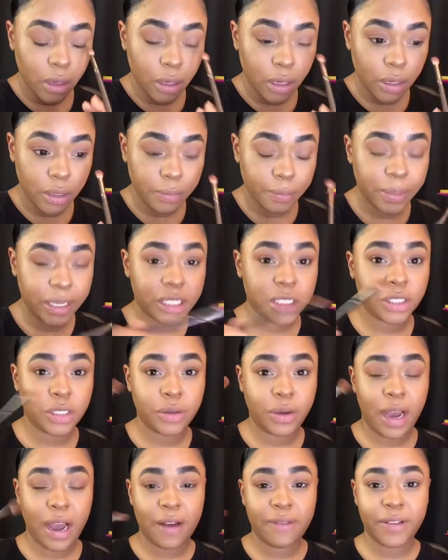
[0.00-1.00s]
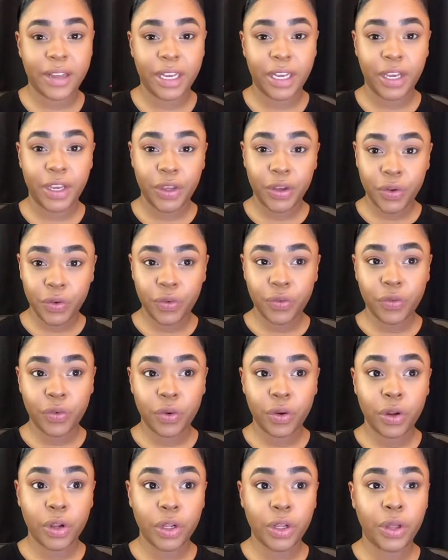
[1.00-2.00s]
and it makes you have like a
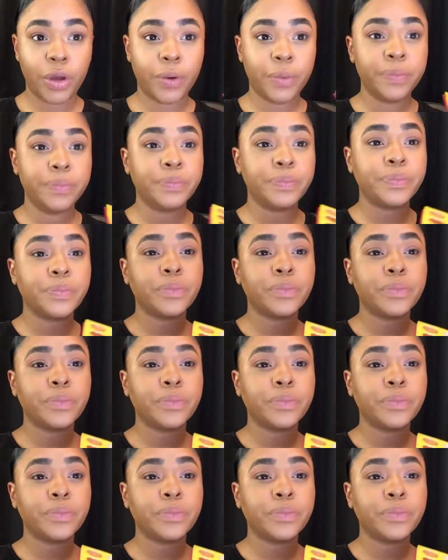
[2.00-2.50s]
youthful glow.